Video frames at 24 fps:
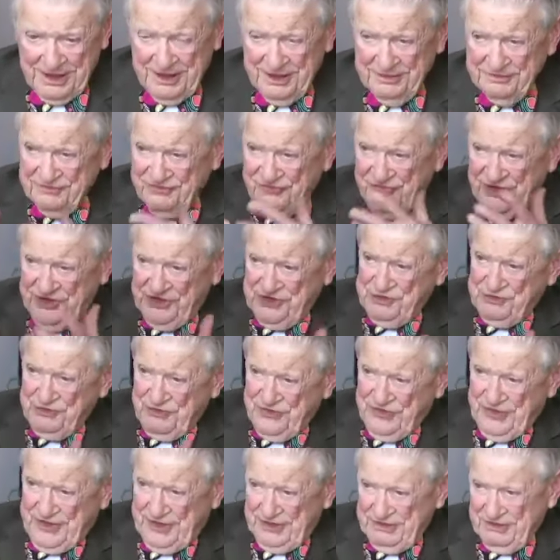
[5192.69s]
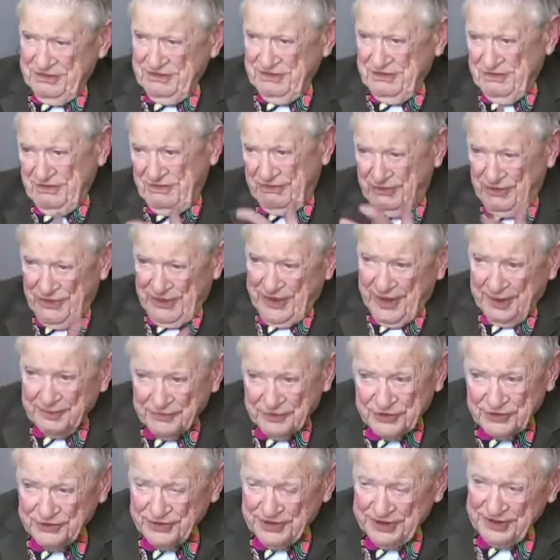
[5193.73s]
I'm faced with that, what
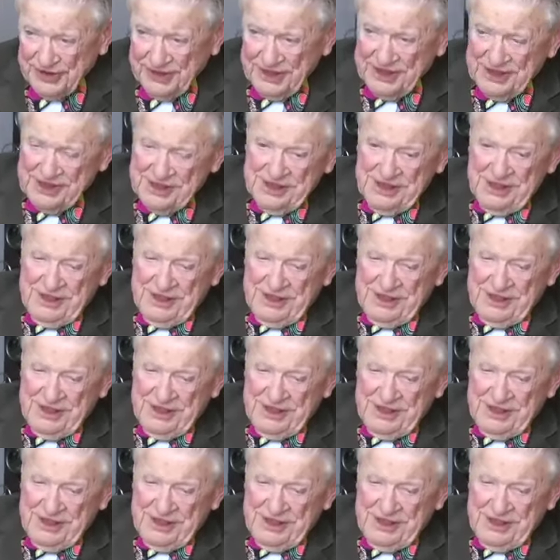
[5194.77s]
I'm doing.